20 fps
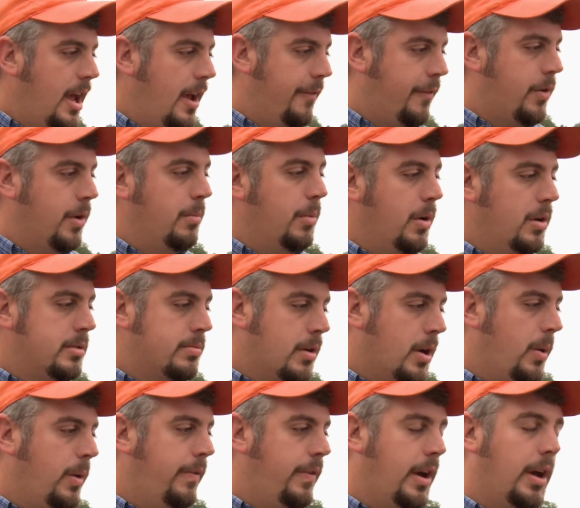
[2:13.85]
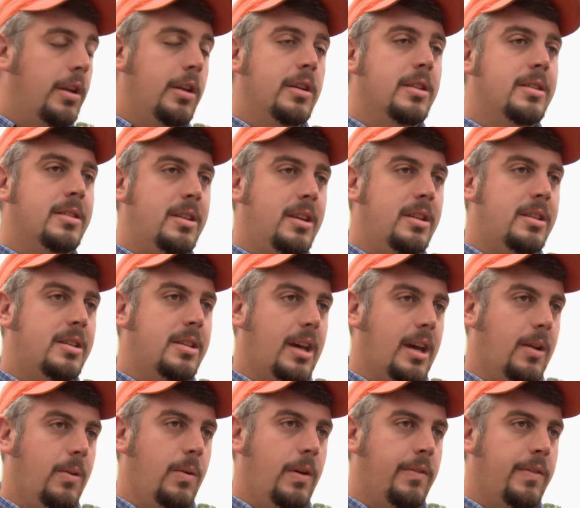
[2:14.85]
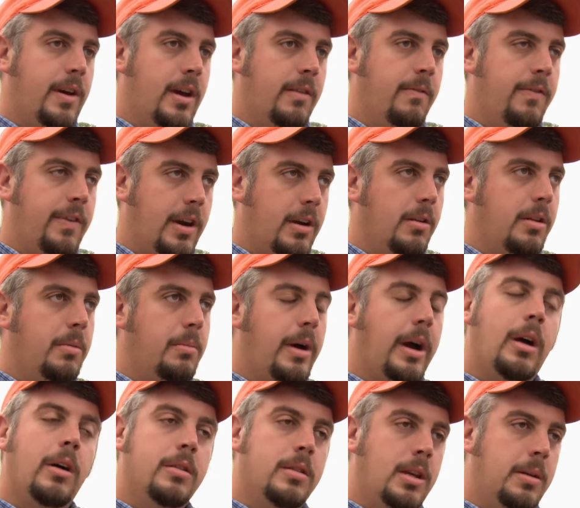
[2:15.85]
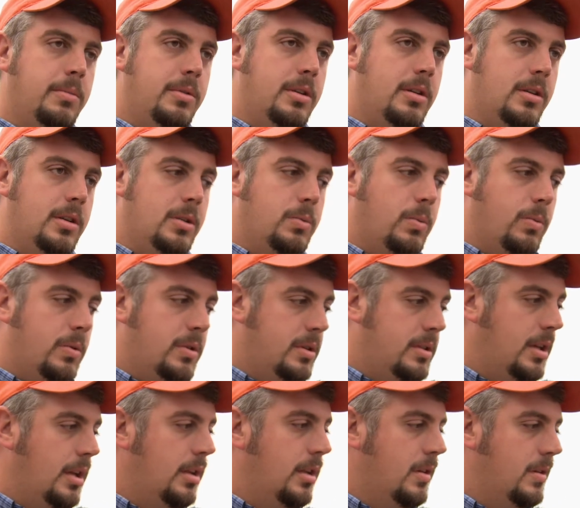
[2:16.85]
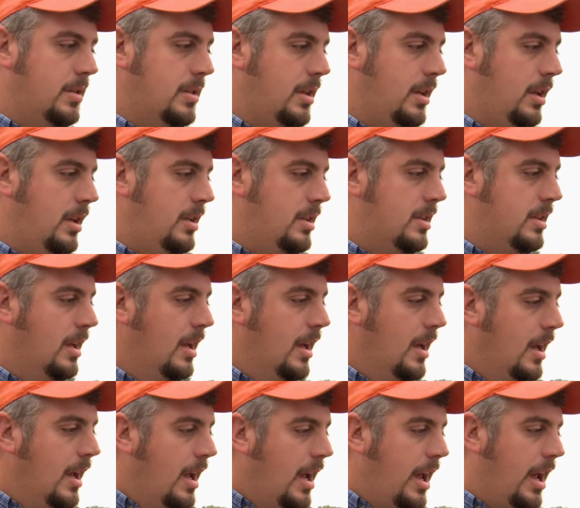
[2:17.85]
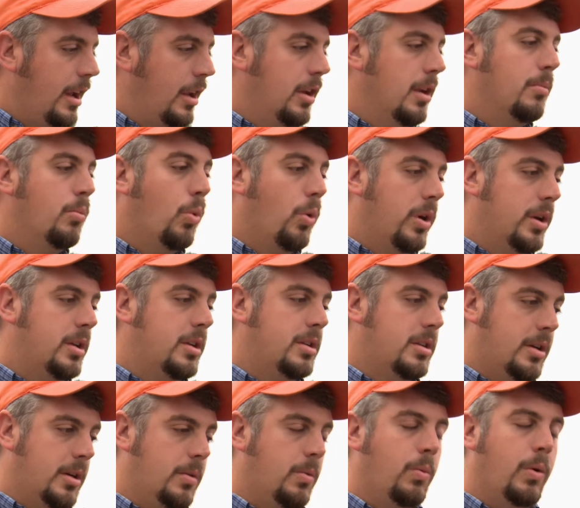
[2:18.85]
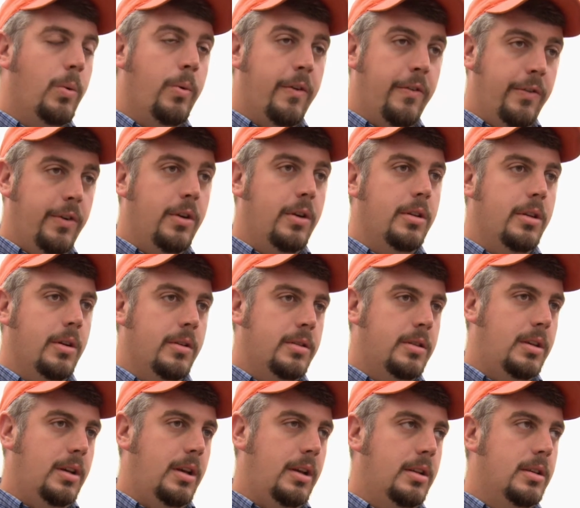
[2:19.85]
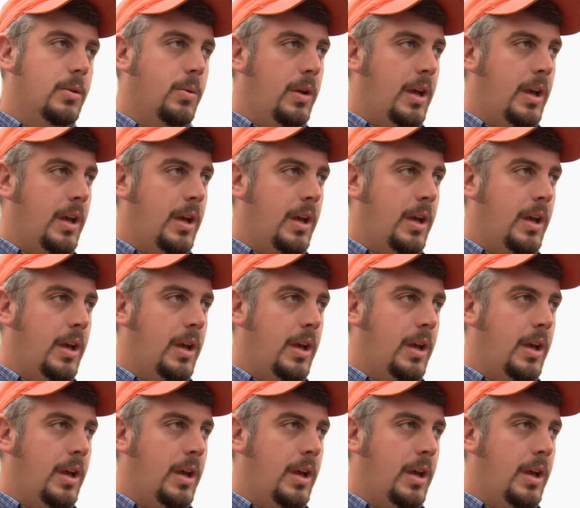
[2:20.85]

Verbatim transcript: And for the most part, we've had good seed set. We've had fairly mild temperatures when we are setting those seeds and good moisture when we're filling those seeds.